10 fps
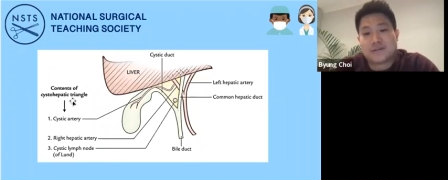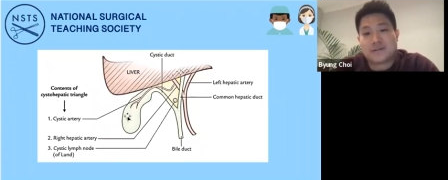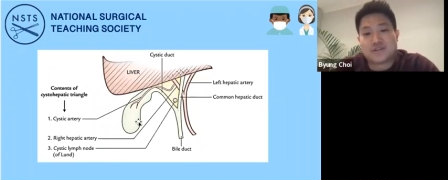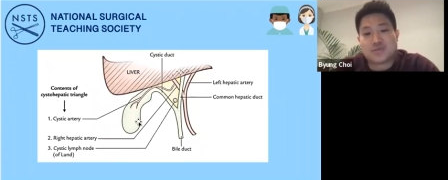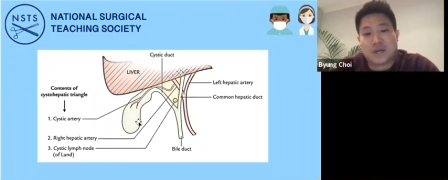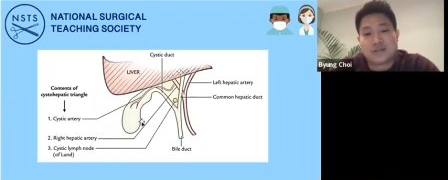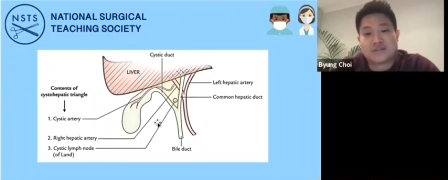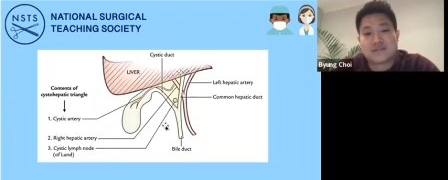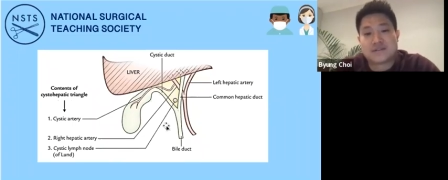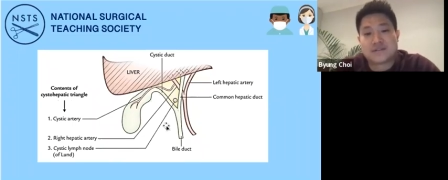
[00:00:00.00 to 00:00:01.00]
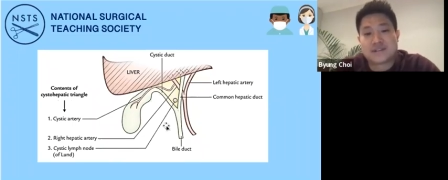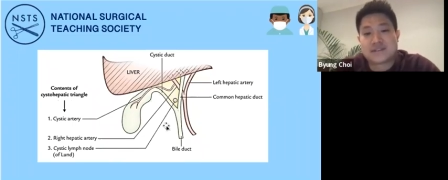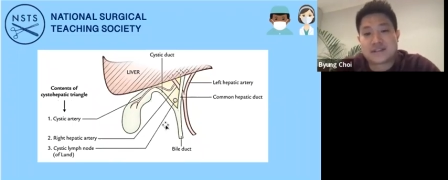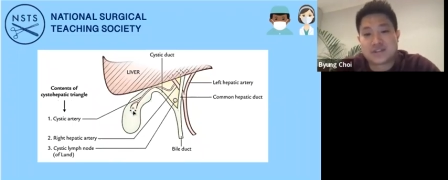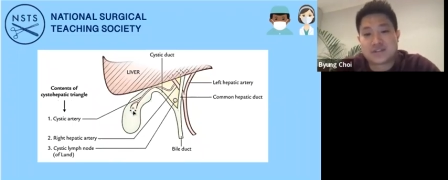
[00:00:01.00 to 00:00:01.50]
as well as the
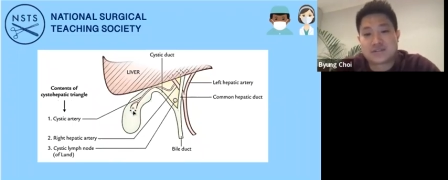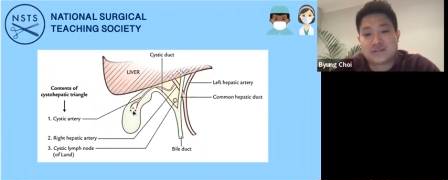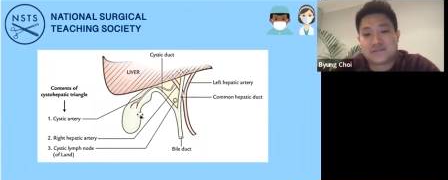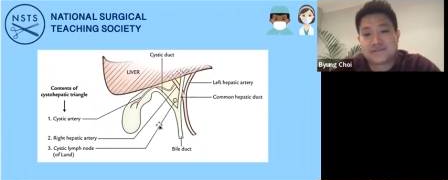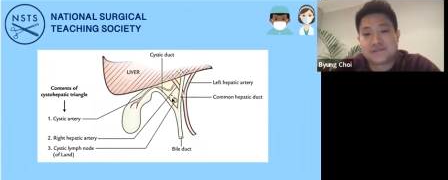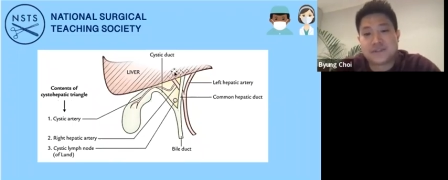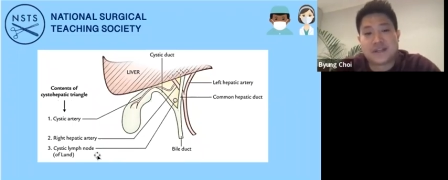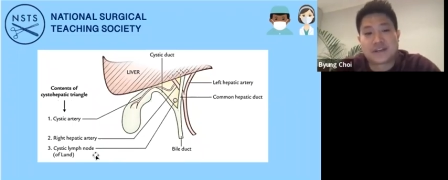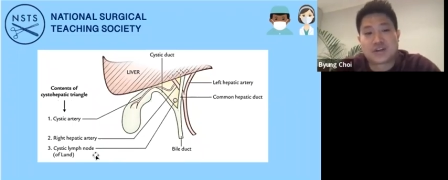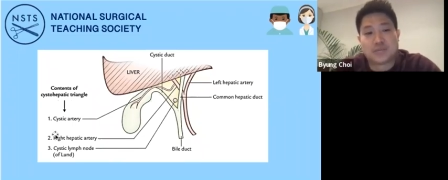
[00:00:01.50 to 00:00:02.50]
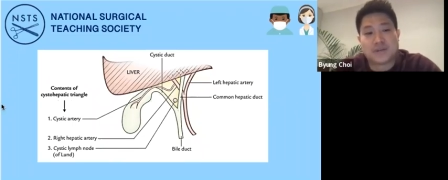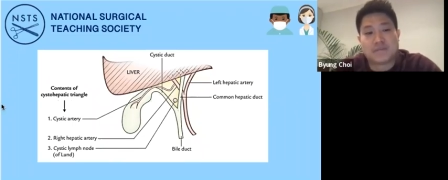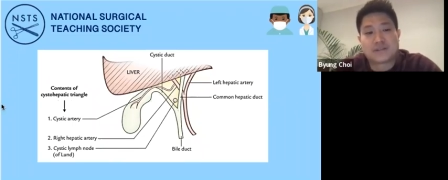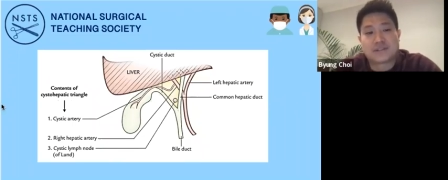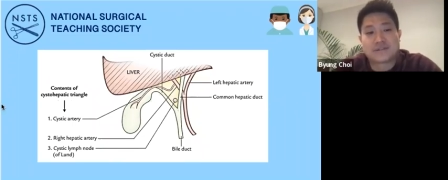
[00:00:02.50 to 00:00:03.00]
cystic duct, and then the common
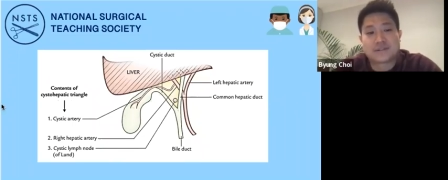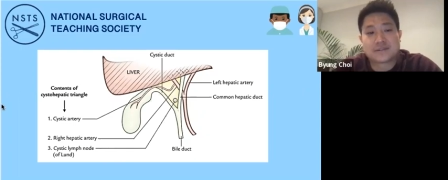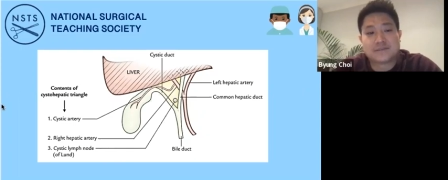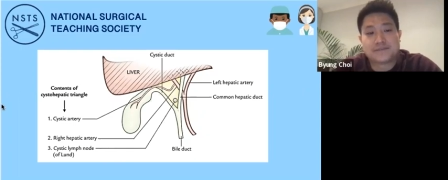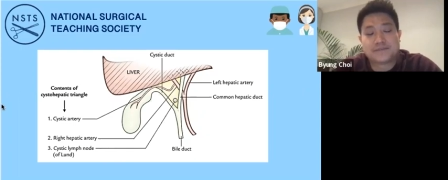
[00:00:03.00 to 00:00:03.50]
hepatic duct.